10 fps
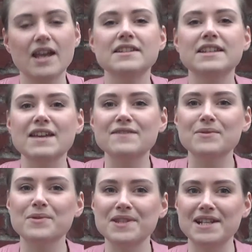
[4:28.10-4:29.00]
To give
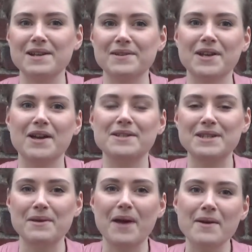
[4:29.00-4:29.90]
to Waterloo, go
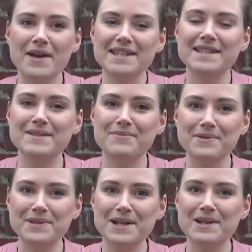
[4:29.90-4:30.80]
to
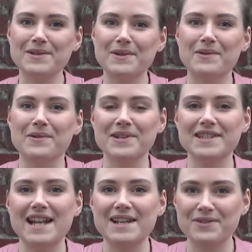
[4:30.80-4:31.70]

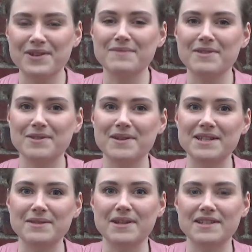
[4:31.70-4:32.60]

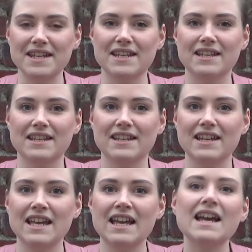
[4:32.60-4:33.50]
oasiswaterloo.org/Christmas2020.
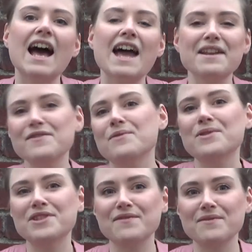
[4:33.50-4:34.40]
And if you're
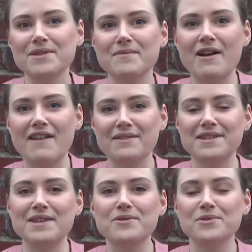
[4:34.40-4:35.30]
watching from somewhere else
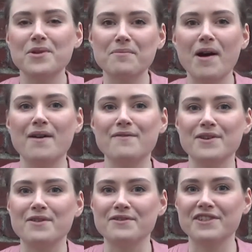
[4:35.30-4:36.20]
and you're not part of the
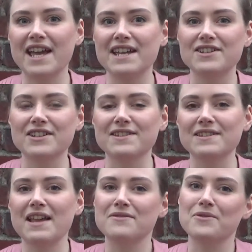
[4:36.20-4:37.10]
congregations
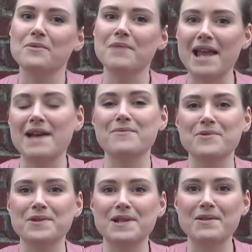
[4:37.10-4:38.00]
normally at
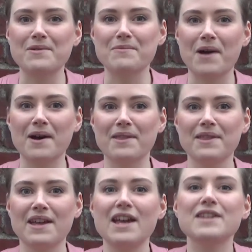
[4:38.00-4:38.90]
Waterloo or Bath,
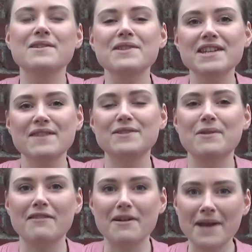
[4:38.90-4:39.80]
you can give to
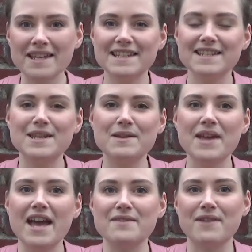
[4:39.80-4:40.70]
our Oasis
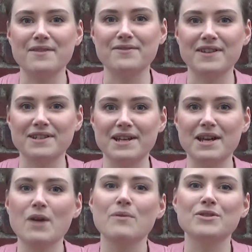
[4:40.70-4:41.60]
UK crowdfunder,
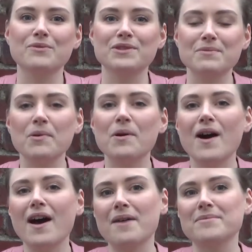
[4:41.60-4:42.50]
which will support
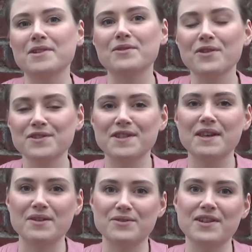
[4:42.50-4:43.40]
our hubs across the
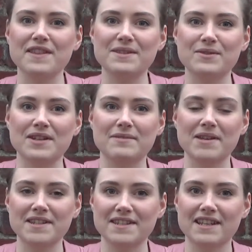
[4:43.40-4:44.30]
country this
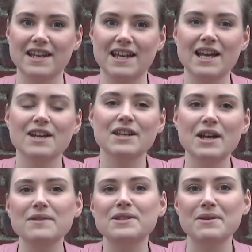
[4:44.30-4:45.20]
Christmas.
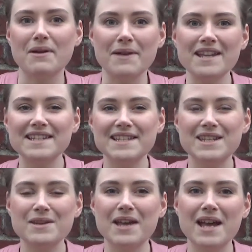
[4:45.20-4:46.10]
Go to
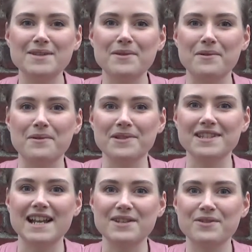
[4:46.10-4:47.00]

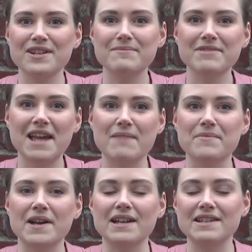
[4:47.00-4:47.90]
oasisuk.org/Christmas
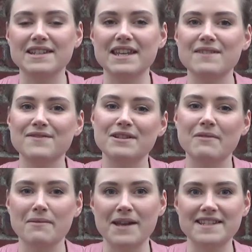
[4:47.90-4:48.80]
hamper to give to
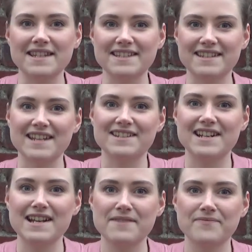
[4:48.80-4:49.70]
Oasis
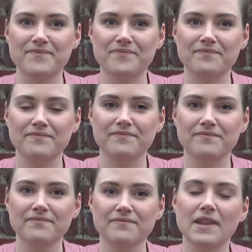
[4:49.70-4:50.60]
nationally.
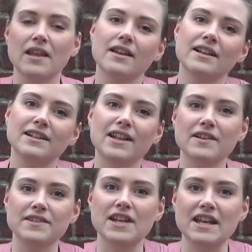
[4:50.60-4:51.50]

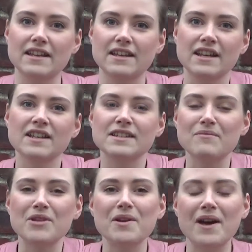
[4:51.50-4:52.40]
Last year,
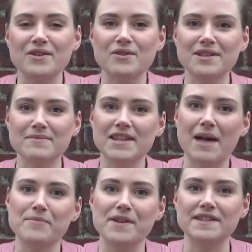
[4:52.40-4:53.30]
someone who had a Christmas
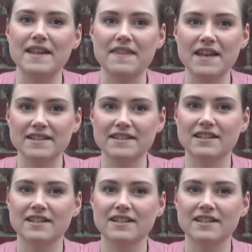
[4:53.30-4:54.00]
hamper said this: